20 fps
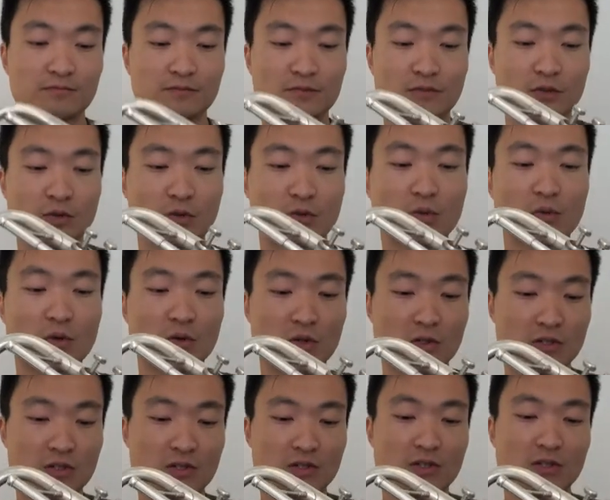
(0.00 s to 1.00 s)

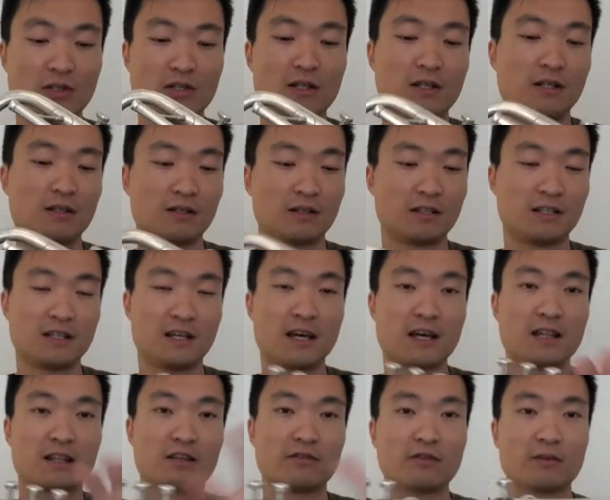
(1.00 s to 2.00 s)
towards the
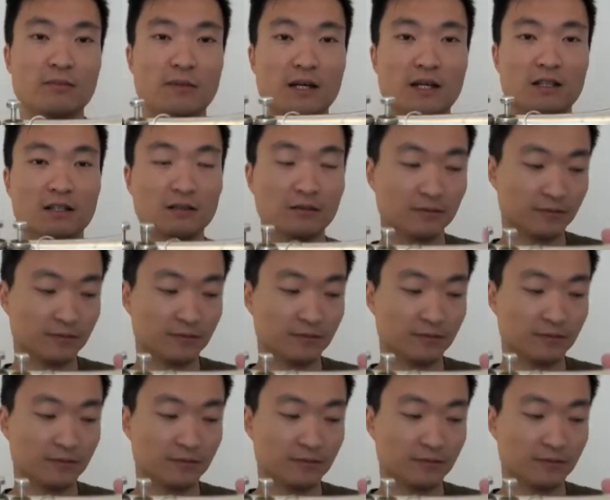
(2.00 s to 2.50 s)
end of the bell.